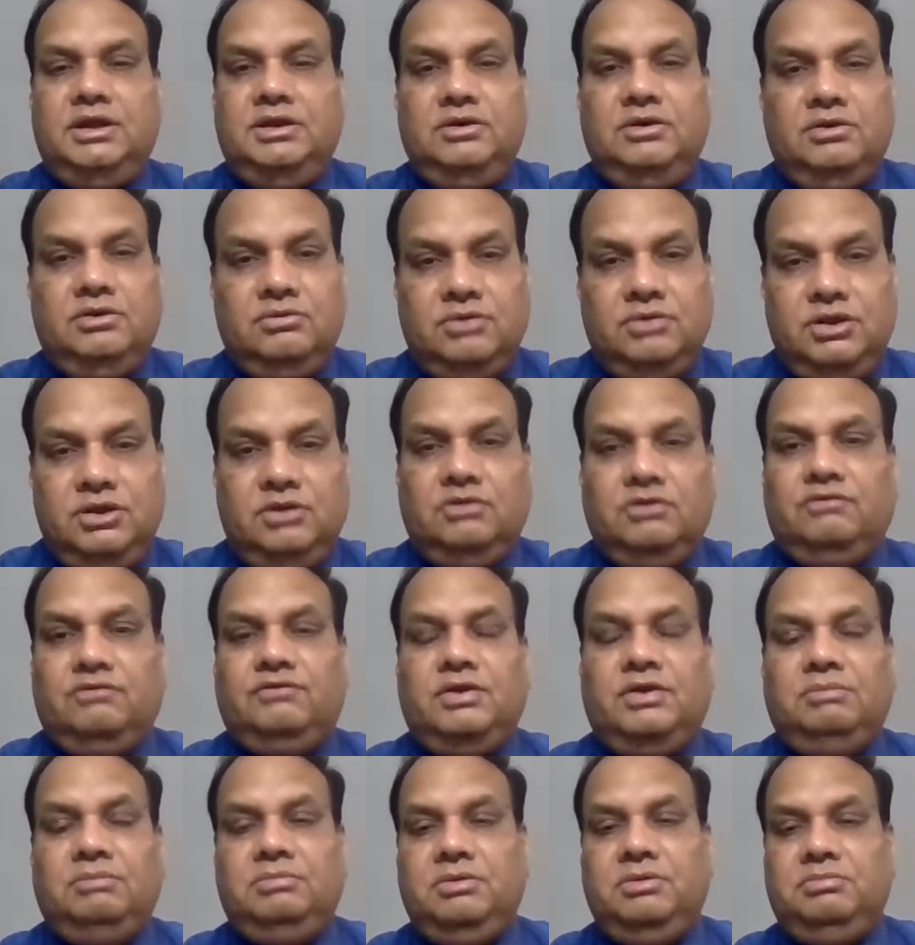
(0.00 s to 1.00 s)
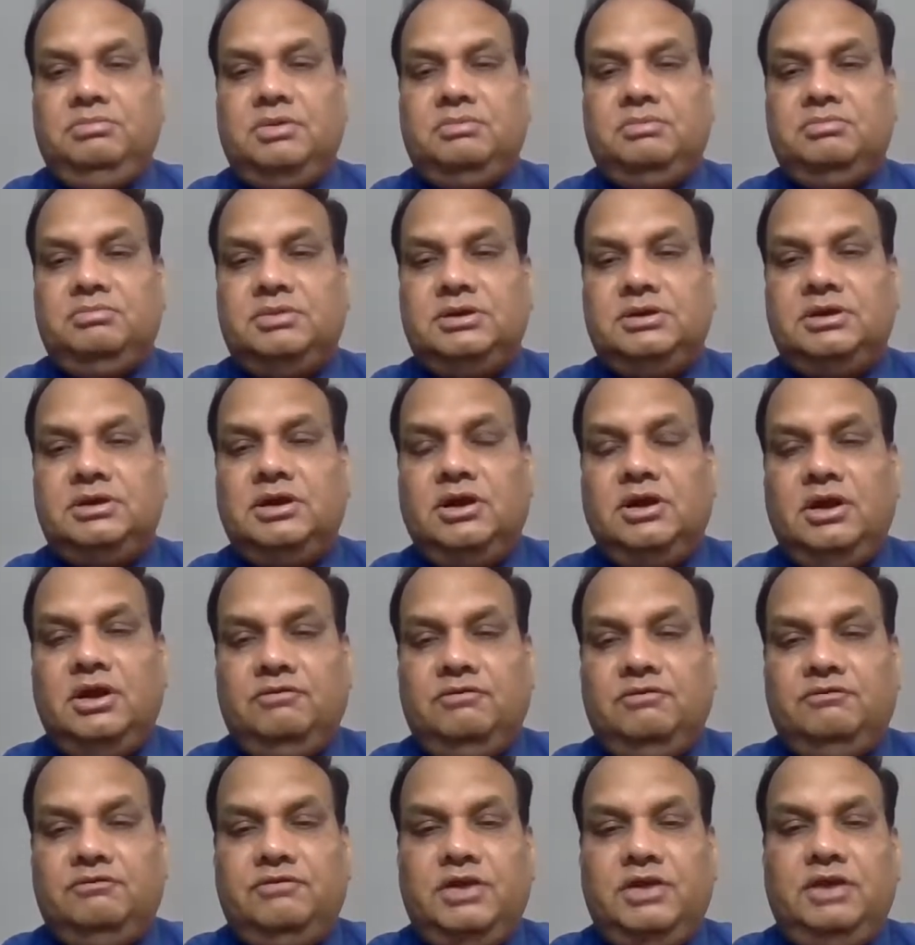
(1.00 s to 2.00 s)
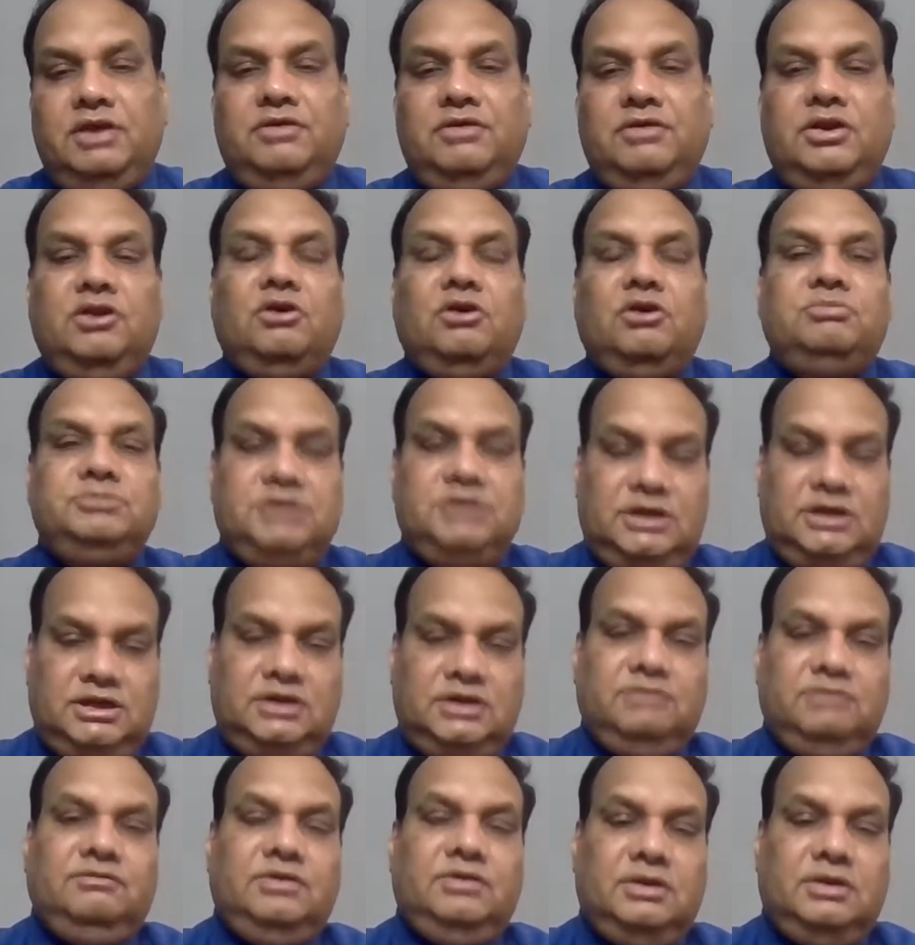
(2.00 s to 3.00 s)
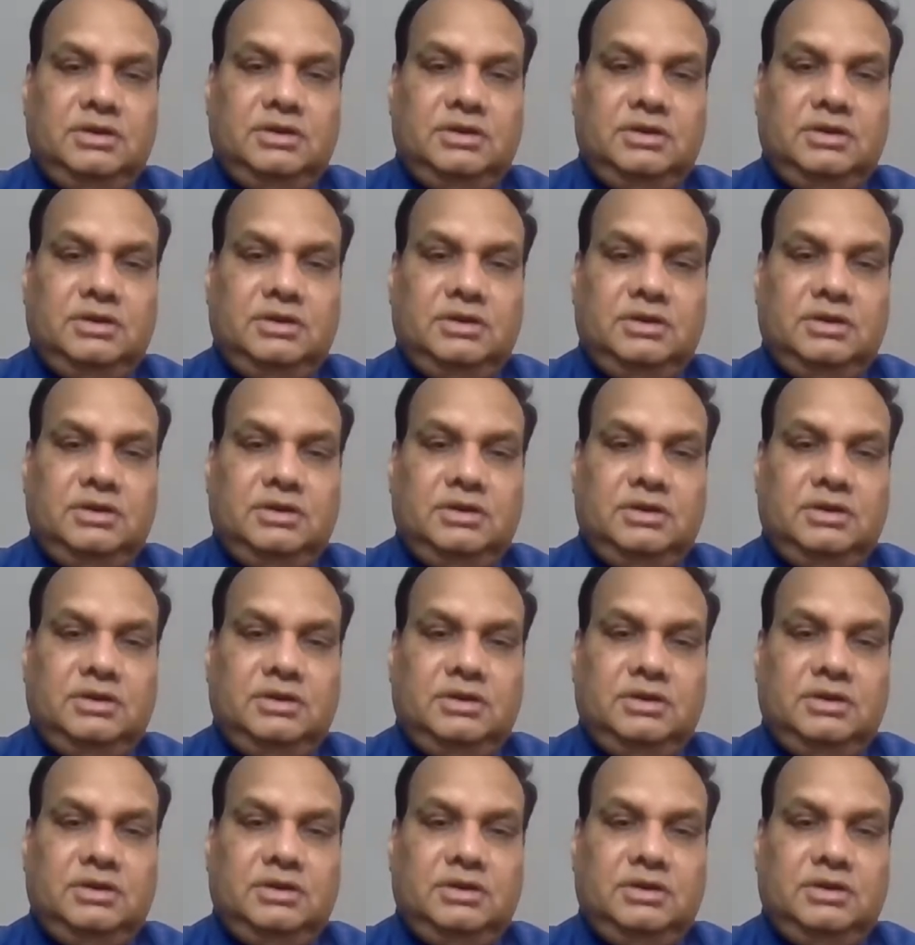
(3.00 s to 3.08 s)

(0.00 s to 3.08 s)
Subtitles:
including your family member, very, very objectively.